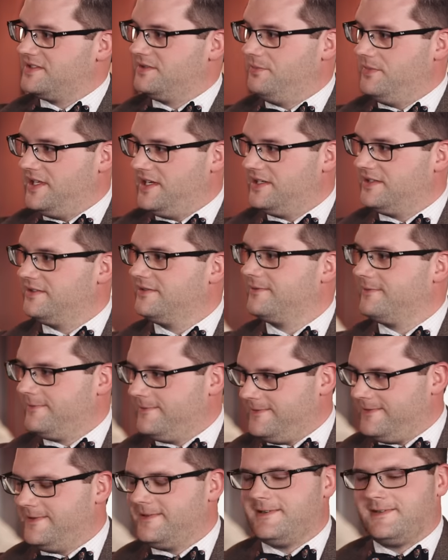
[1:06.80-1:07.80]
submit I could it. do it
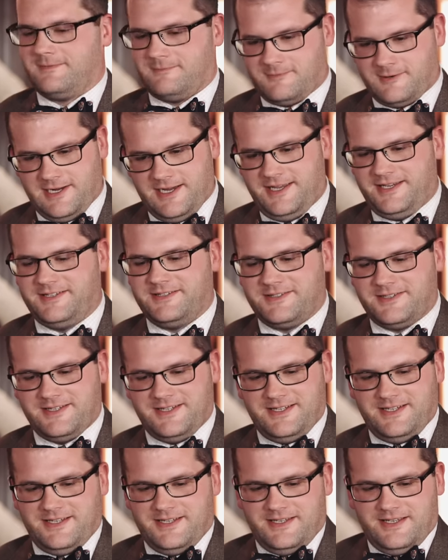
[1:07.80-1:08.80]
better. Right.
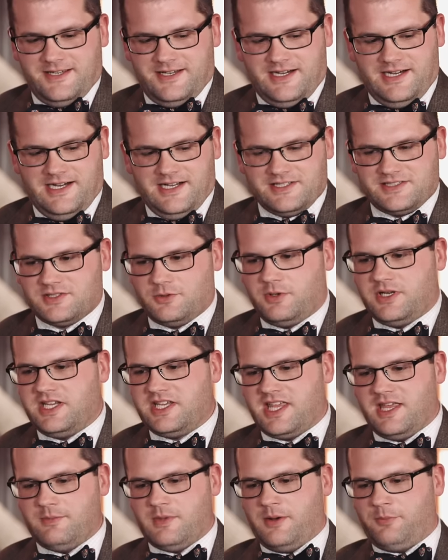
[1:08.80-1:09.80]
Uh, so what he
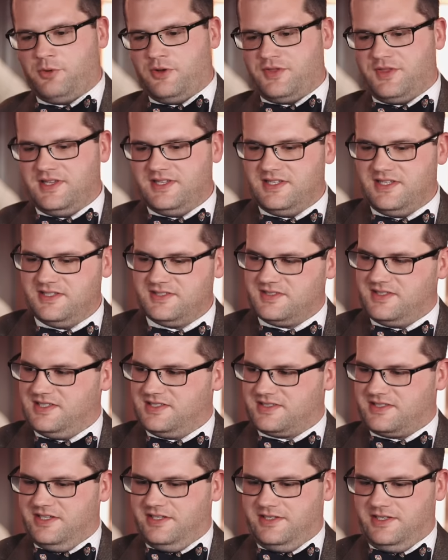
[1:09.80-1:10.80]
came up with is
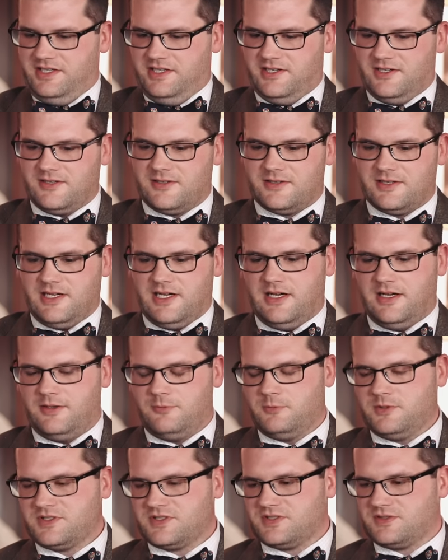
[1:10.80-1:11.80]
this gun here. Uh,
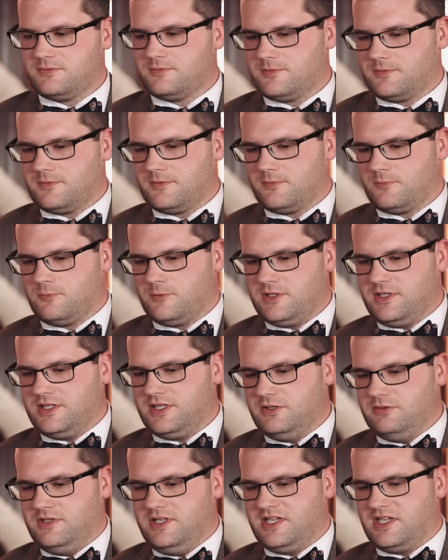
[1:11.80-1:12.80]
and what's
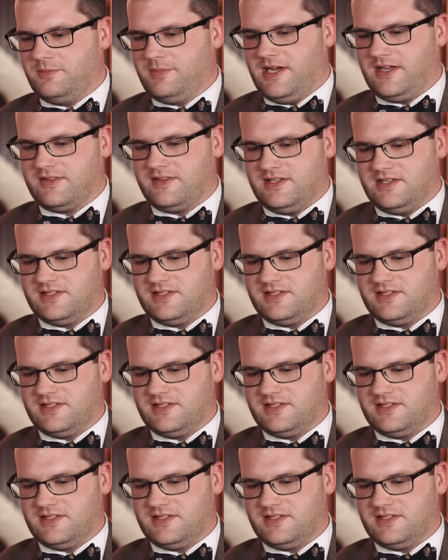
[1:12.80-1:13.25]
really unique about